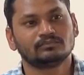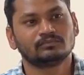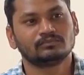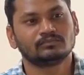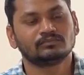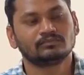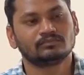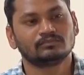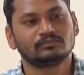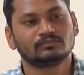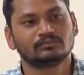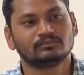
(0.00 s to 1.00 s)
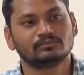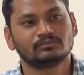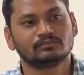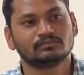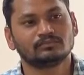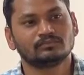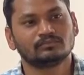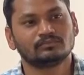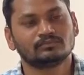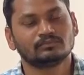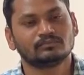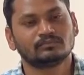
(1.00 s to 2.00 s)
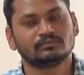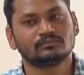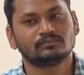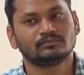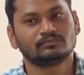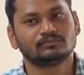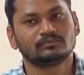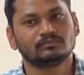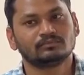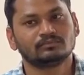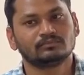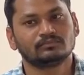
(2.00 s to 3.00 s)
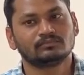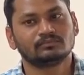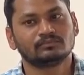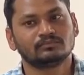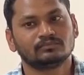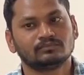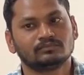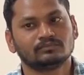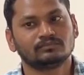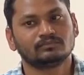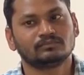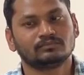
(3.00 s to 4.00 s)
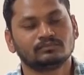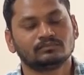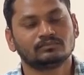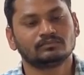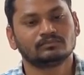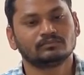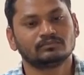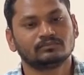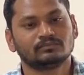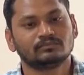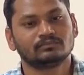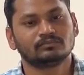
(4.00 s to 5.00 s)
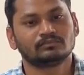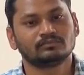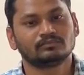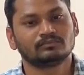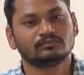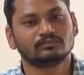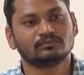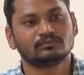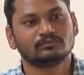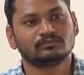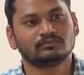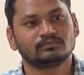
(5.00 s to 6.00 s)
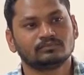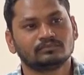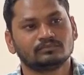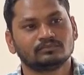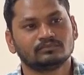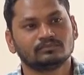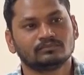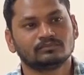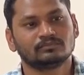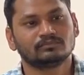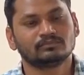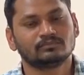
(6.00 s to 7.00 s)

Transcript: (not speaking)